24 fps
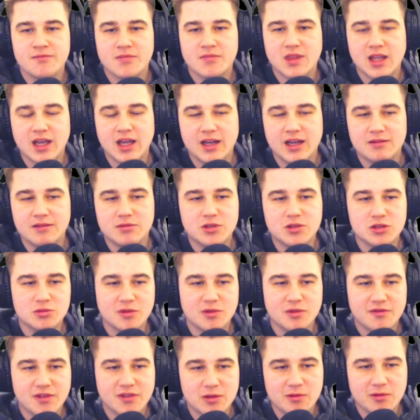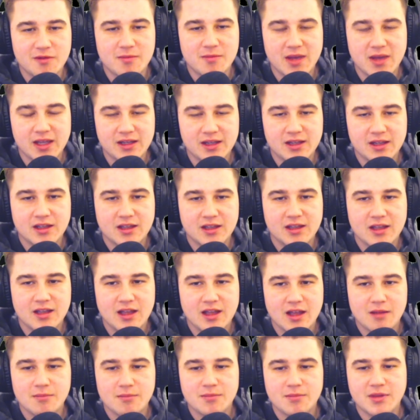because we think we've made it,
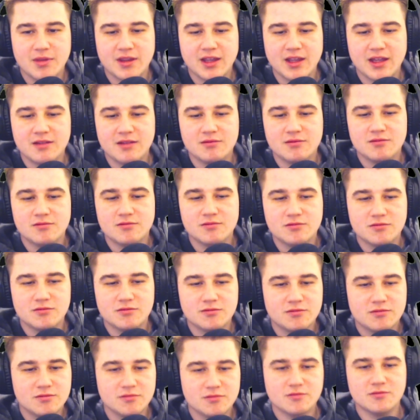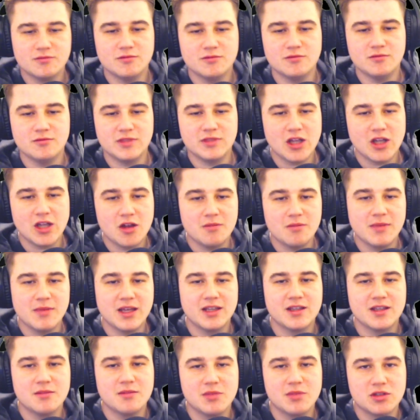but then we don't make
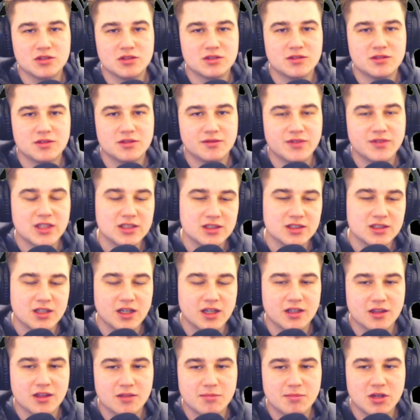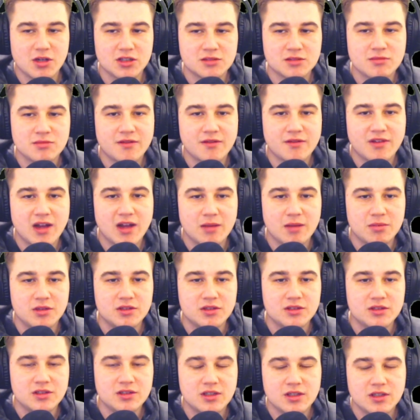it because things like the past month
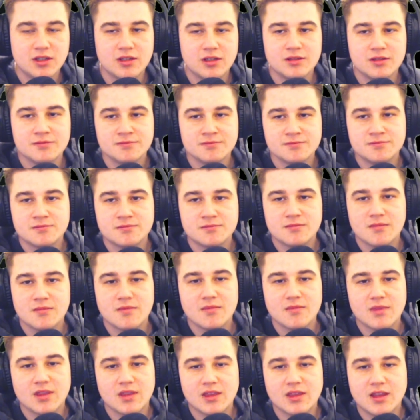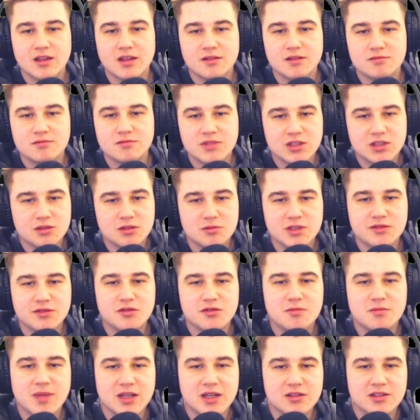happen, then we can always fall
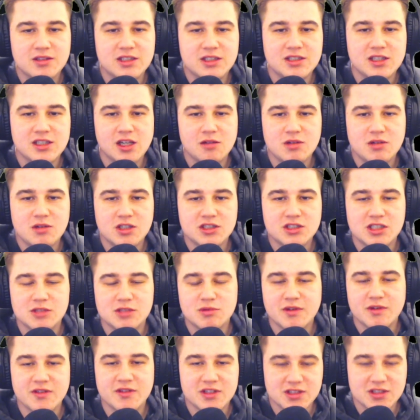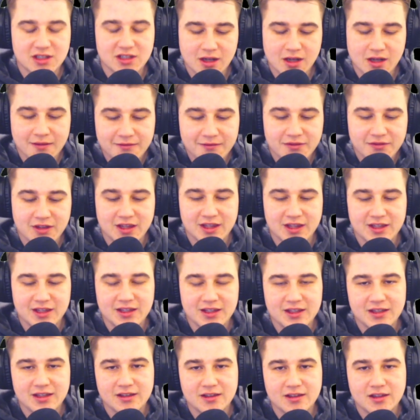back on these yellow arches, whether it's to comfort eat,
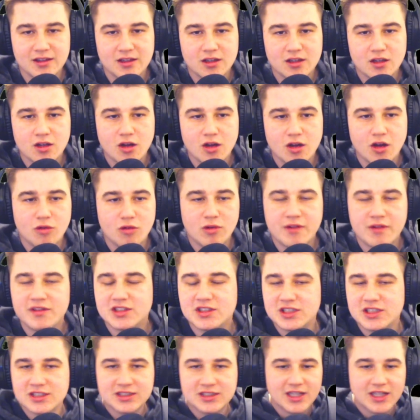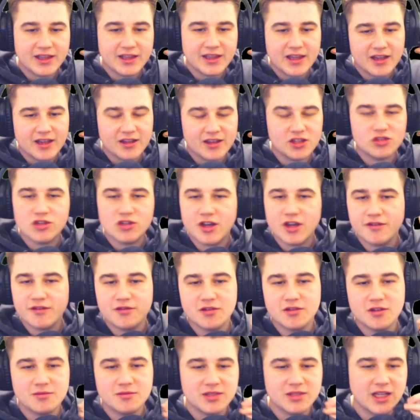or whether it's to stand there at the drive-thru
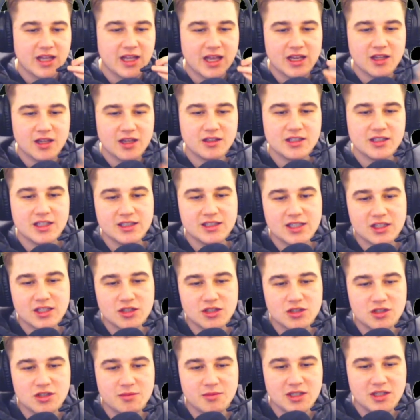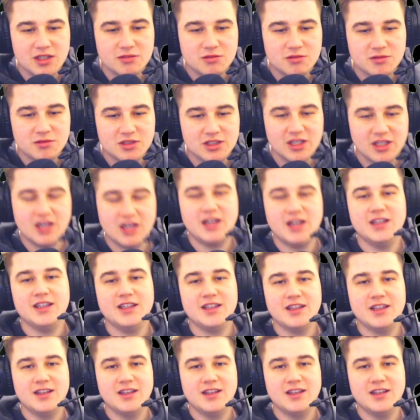and say, hello, can I take your order, please? What would you like?